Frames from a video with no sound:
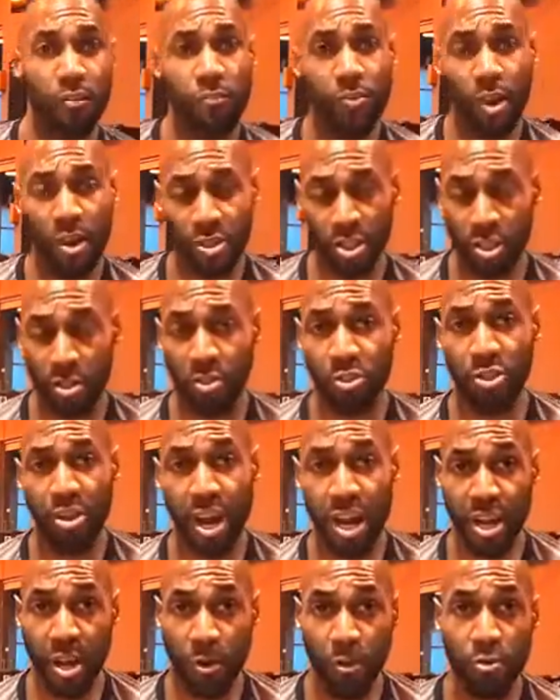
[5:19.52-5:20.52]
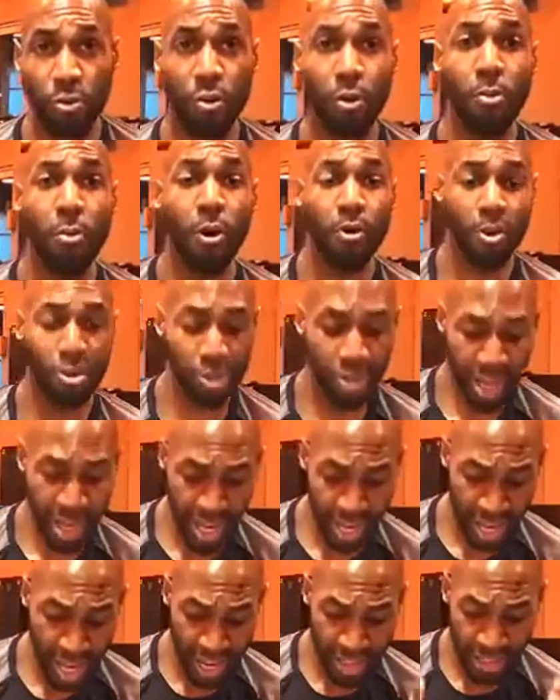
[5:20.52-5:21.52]
functional training or neuromotor
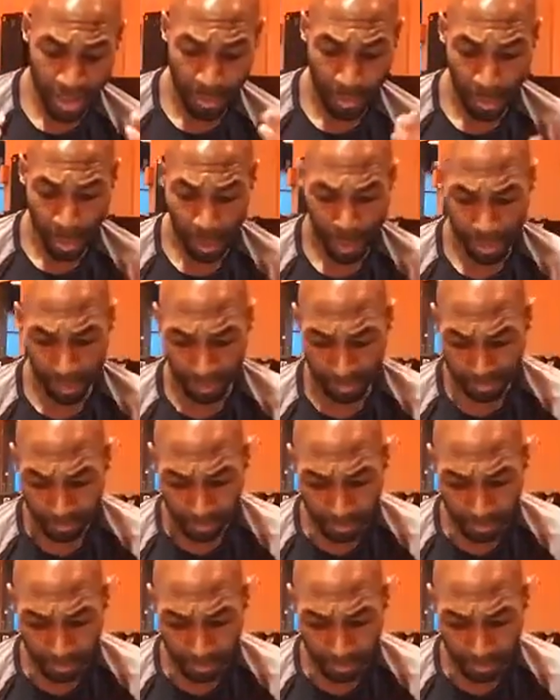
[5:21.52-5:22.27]
training is important.